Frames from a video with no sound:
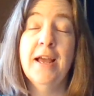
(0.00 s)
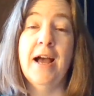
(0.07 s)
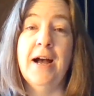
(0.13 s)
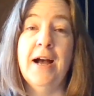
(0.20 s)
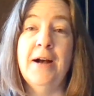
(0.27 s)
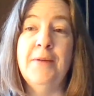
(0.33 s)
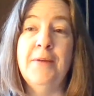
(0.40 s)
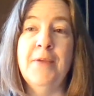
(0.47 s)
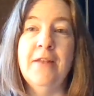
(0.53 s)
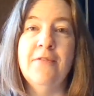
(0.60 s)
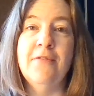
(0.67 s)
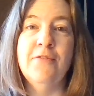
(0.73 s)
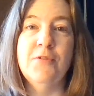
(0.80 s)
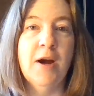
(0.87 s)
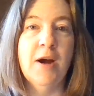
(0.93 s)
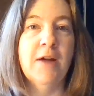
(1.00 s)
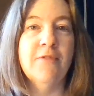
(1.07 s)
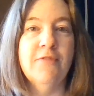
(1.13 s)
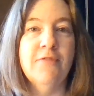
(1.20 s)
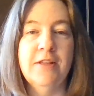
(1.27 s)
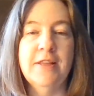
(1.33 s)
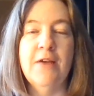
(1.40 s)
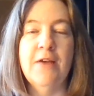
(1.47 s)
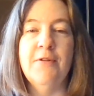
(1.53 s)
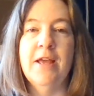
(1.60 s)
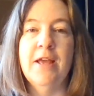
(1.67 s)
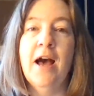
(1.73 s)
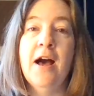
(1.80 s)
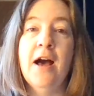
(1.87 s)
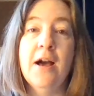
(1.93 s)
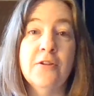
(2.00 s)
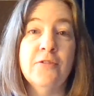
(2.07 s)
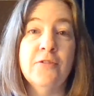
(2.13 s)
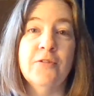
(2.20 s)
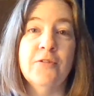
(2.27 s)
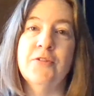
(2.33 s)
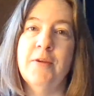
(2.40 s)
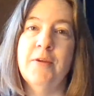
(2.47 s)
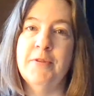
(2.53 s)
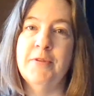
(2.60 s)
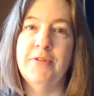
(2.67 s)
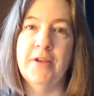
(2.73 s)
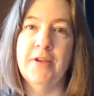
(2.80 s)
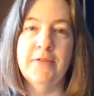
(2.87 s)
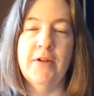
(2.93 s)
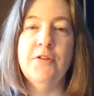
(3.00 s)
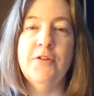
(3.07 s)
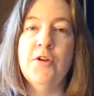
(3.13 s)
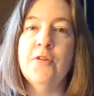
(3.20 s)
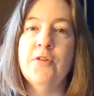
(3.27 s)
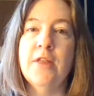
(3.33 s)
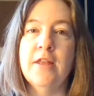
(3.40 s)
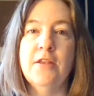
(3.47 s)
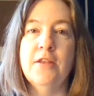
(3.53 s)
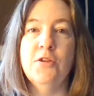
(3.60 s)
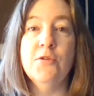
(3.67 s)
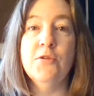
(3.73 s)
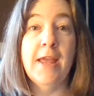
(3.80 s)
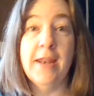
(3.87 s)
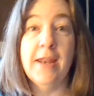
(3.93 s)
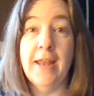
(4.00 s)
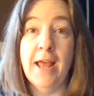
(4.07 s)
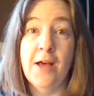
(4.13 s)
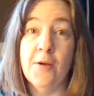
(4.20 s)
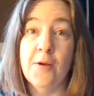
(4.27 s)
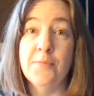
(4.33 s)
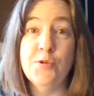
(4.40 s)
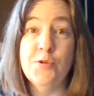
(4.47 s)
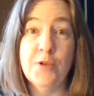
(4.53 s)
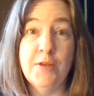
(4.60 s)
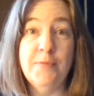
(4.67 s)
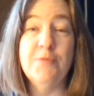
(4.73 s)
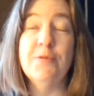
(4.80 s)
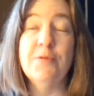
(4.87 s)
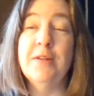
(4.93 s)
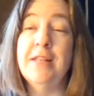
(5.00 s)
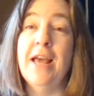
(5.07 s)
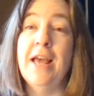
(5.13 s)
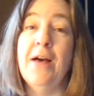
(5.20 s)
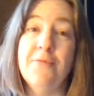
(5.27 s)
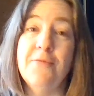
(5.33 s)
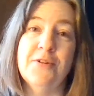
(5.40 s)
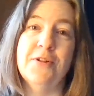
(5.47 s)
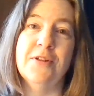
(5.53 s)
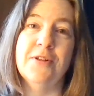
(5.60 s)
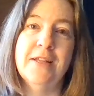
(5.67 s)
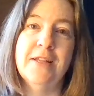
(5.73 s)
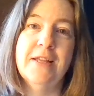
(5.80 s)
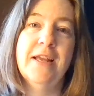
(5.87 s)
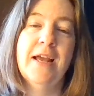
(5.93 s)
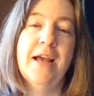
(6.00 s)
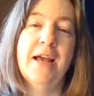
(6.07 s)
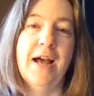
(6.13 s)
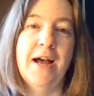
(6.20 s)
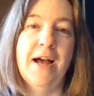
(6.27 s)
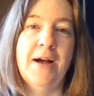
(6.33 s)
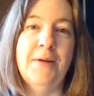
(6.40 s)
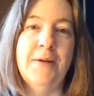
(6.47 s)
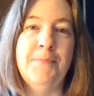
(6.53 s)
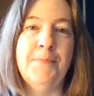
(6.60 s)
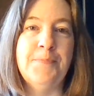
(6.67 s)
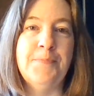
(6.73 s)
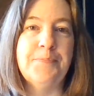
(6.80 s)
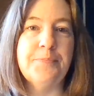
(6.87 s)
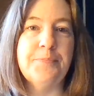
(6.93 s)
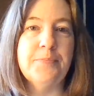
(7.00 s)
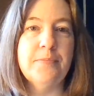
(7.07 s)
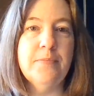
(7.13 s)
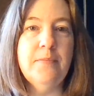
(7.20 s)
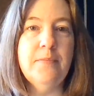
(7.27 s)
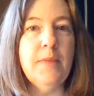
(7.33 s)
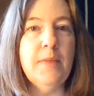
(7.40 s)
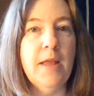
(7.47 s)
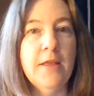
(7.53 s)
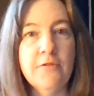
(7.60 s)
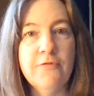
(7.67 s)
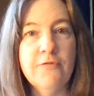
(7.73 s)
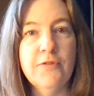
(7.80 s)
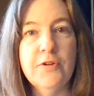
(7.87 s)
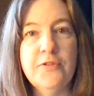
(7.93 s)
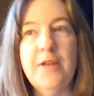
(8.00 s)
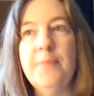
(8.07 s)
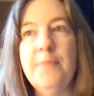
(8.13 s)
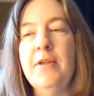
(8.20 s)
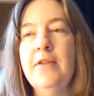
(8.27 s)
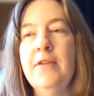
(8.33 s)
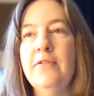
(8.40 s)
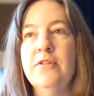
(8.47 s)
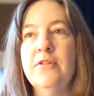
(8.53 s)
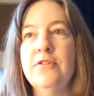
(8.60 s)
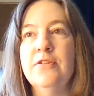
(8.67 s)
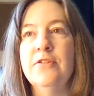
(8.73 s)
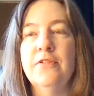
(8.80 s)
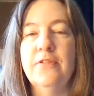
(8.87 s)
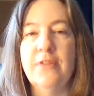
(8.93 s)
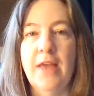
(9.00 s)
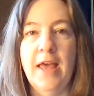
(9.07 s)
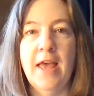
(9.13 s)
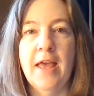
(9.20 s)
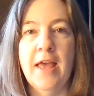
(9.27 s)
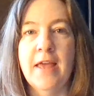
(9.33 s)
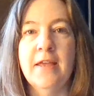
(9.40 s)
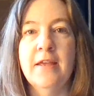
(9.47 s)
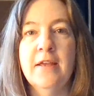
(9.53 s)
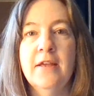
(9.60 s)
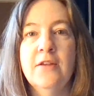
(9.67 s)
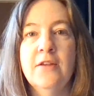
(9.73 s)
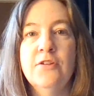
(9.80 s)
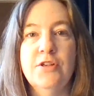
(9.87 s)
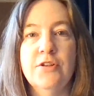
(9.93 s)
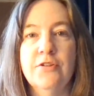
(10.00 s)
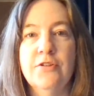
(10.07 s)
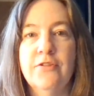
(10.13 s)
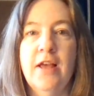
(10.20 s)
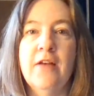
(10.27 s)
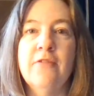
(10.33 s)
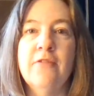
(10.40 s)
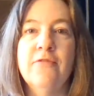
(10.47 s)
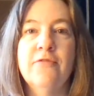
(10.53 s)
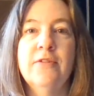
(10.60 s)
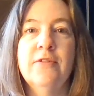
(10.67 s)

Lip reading: And if you are feeling that way, hugs, first of all, but second of all, know that you can help. You can be really helpful. And the first step is to just say to yourself,